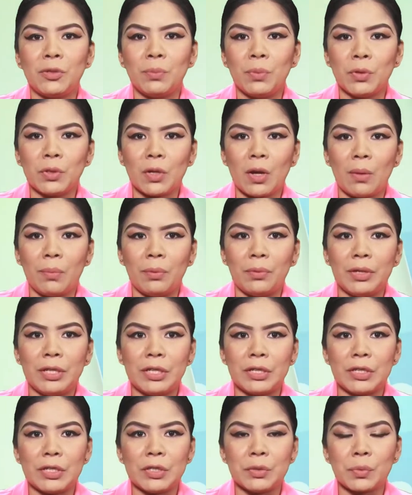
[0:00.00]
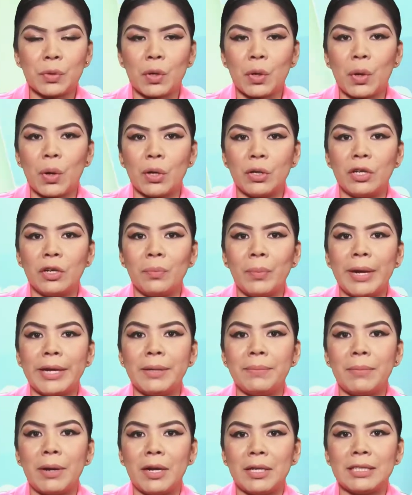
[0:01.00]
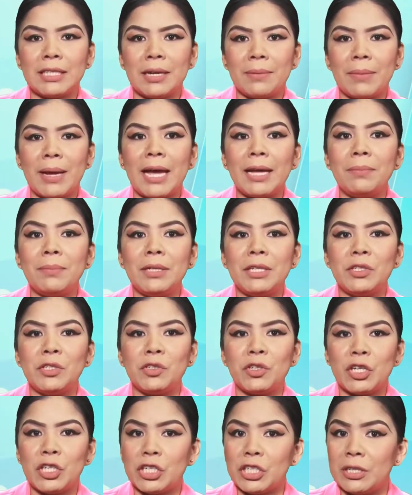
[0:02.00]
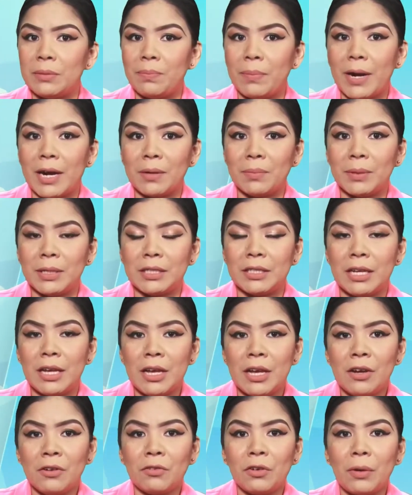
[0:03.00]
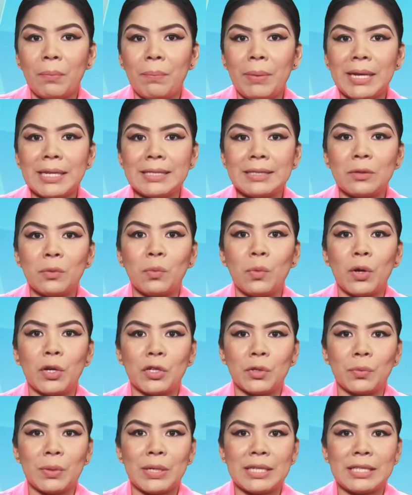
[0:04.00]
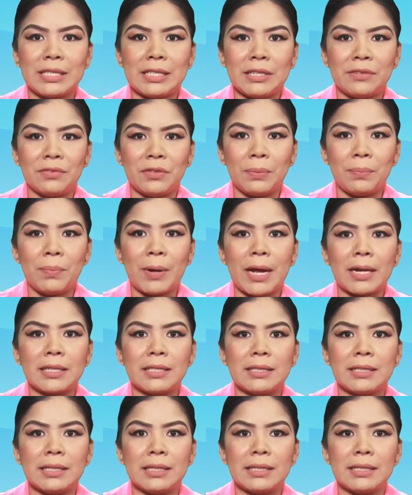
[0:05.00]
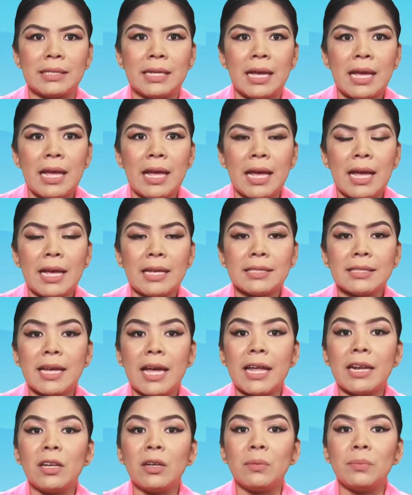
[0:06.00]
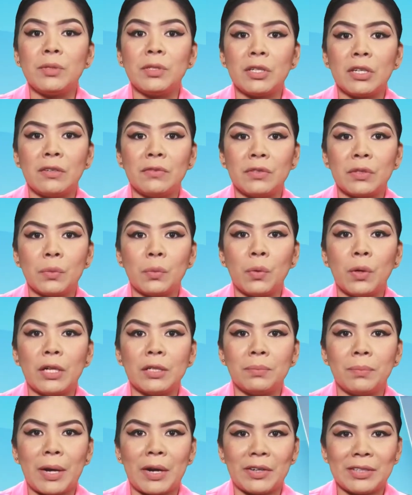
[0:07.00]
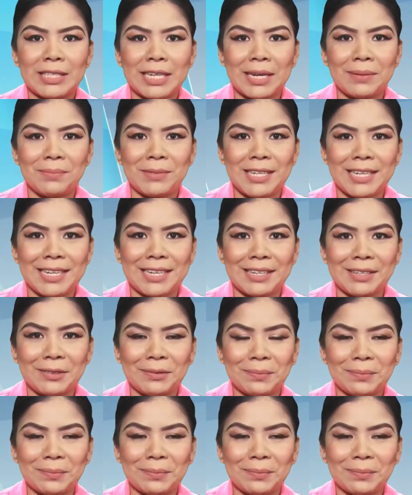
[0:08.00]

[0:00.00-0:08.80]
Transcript: boat operators were honored by the Maritime Administration Department for best waterway safety practices as Ghana observes World Maritime Day.